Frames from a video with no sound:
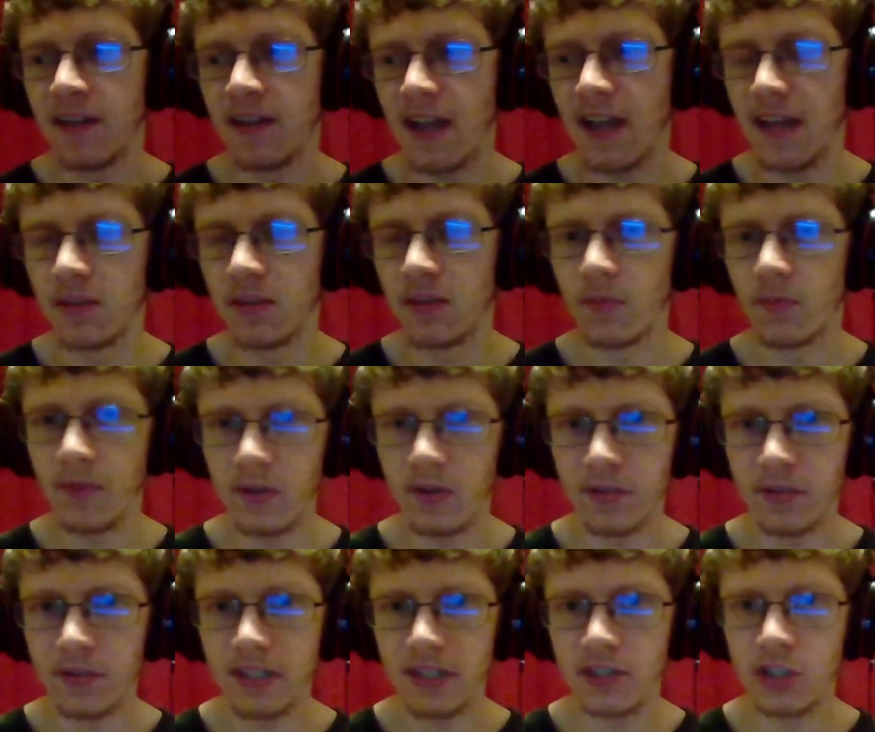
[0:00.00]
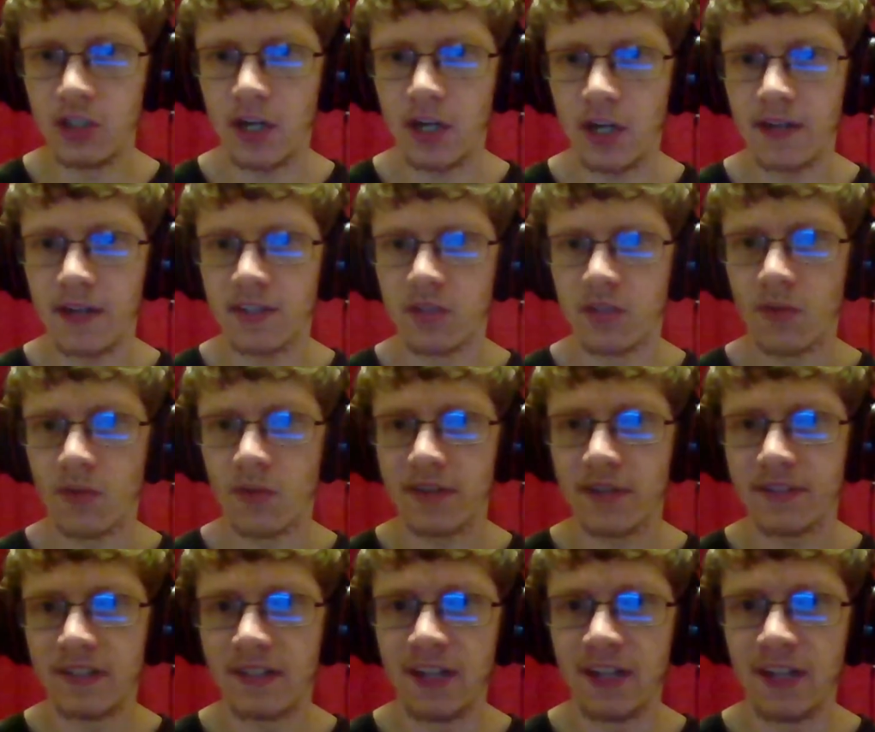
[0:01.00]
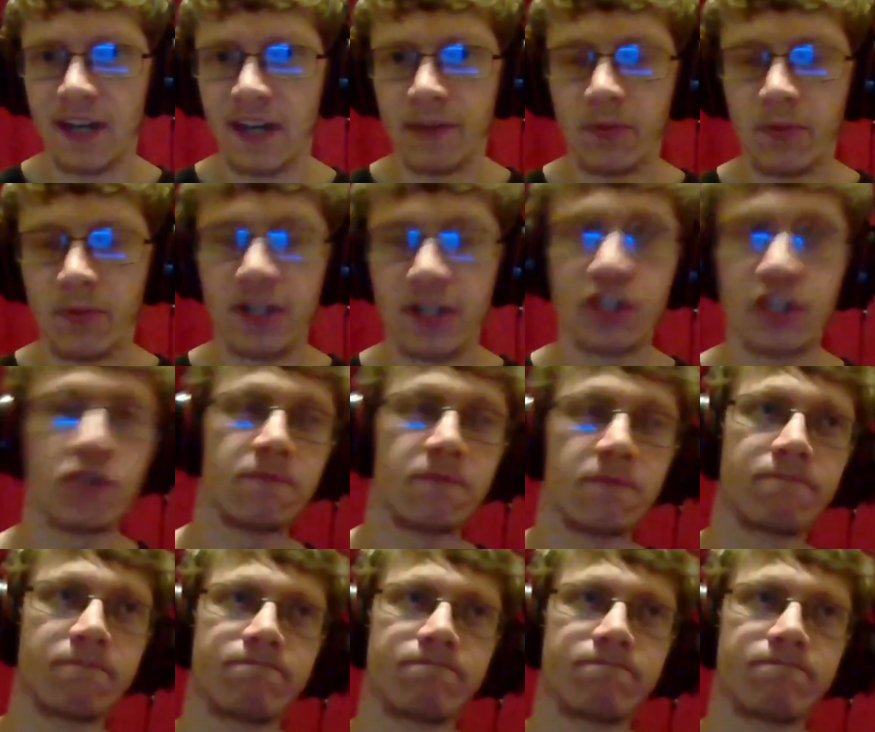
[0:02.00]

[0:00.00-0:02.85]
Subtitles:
and the reveal that John is the Rusted Knight, which,